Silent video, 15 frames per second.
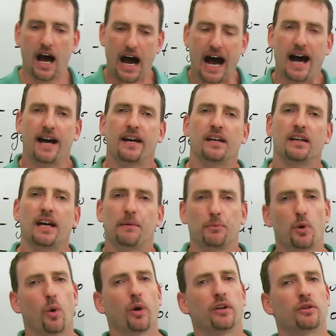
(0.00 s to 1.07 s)
I am
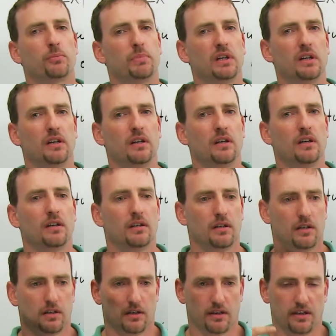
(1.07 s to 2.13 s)
going to be
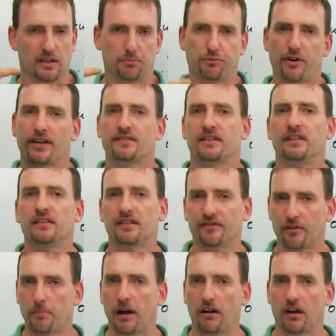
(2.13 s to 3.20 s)
the president of
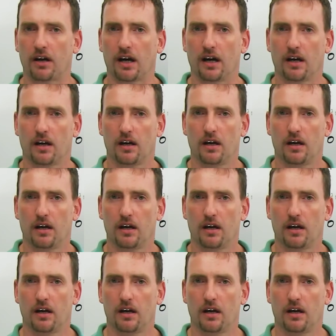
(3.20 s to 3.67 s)
America.